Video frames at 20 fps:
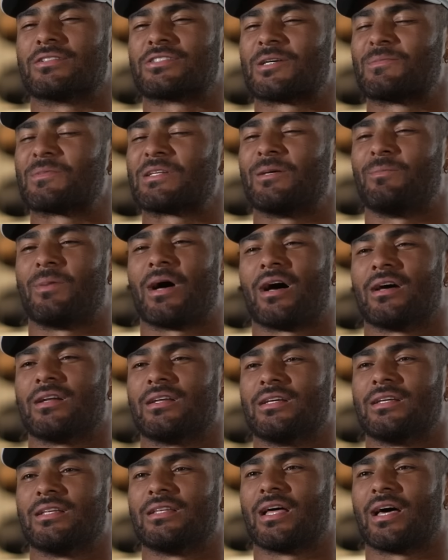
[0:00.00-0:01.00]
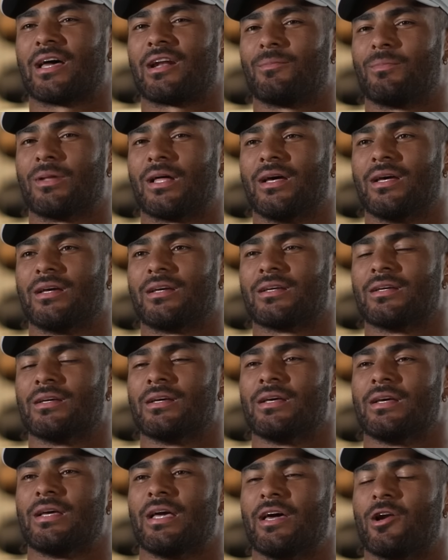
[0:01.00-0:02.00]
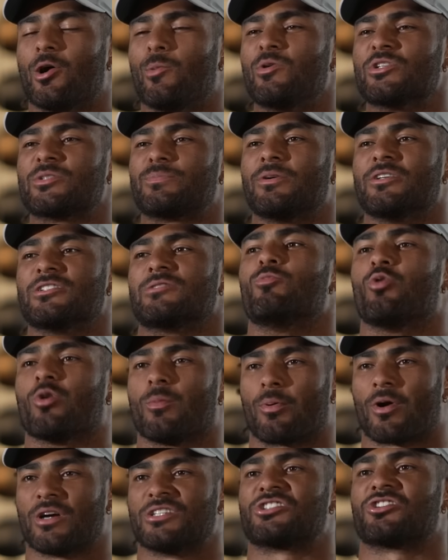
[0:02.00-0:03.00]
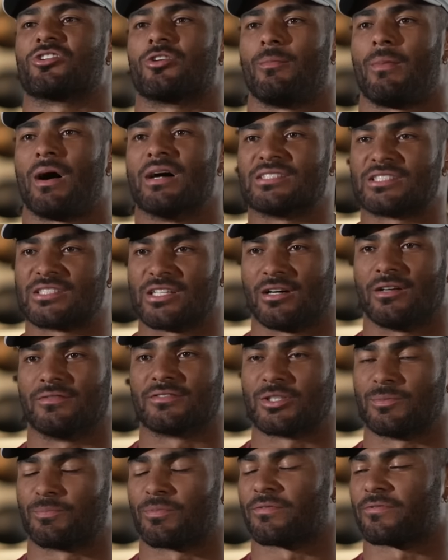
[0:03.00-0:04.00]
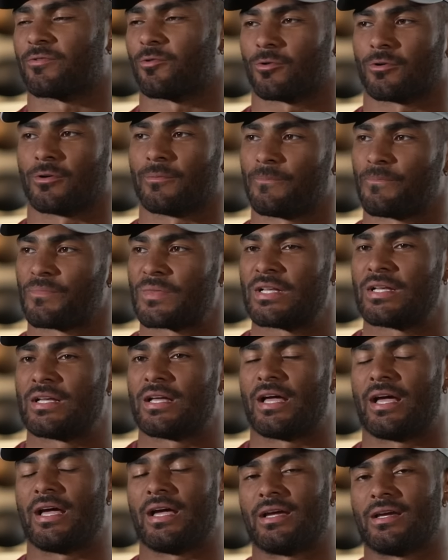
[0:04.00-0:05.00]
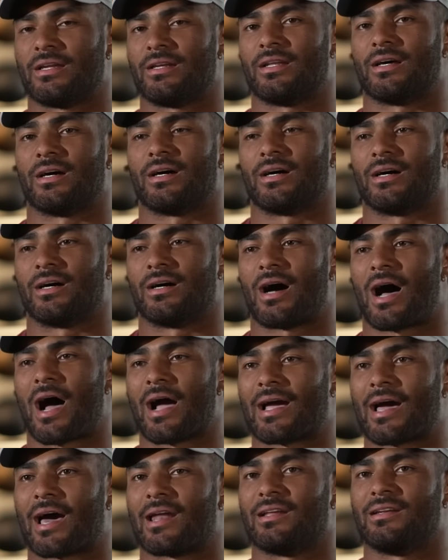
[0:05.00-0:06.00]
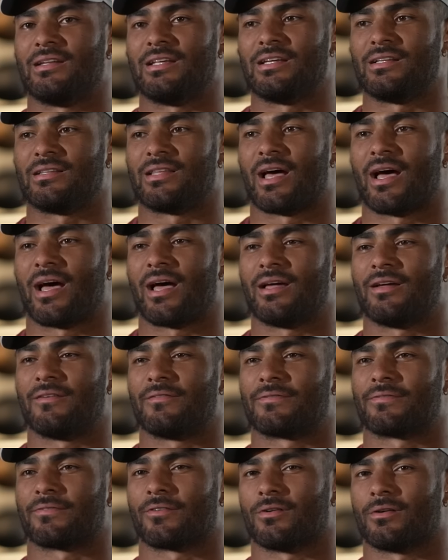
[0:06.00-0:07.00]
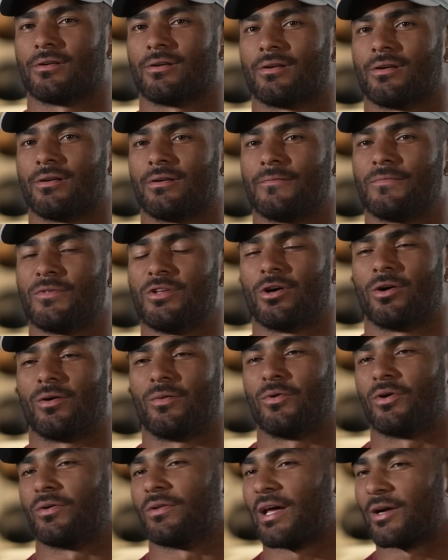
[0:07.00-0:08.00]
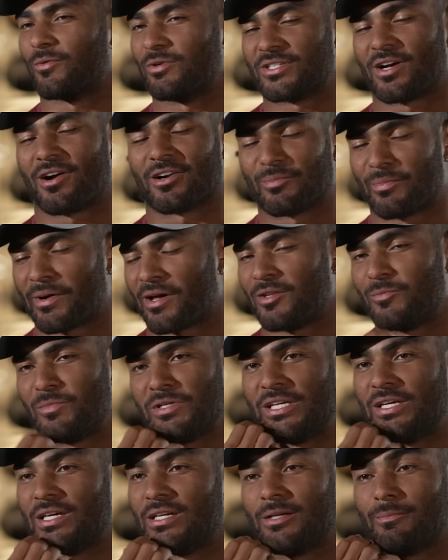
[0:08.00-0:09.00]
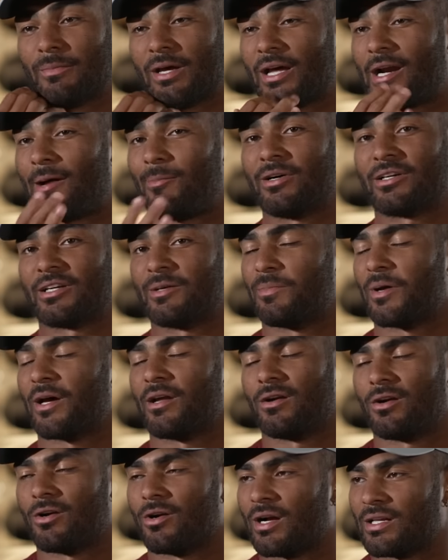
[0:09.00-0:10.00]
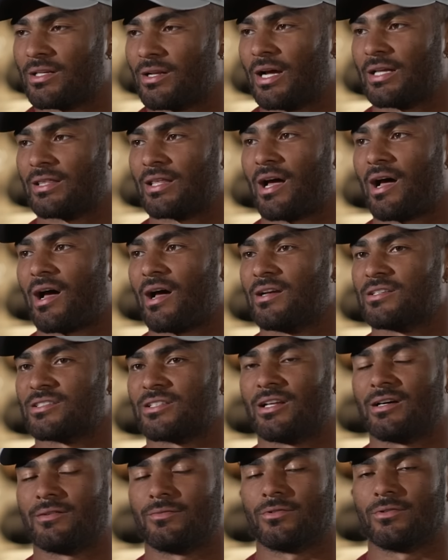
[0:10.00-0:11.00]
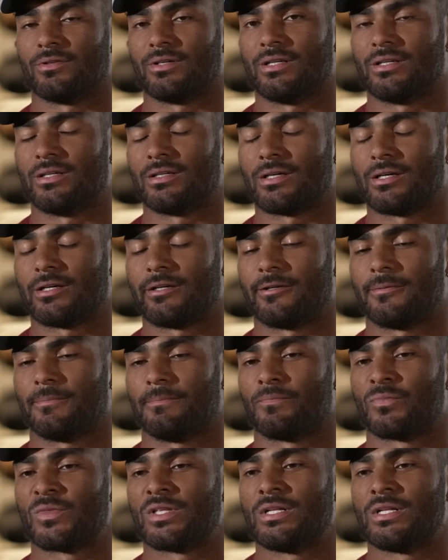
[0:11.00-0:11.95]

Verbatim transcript: something about it that I'm like, it almost puts more pressure on myself to perform. Yeah. And uh, I kind of need that for you know, like we talked about in the beginning, man. I'm a competitor at, at the highest level, and um,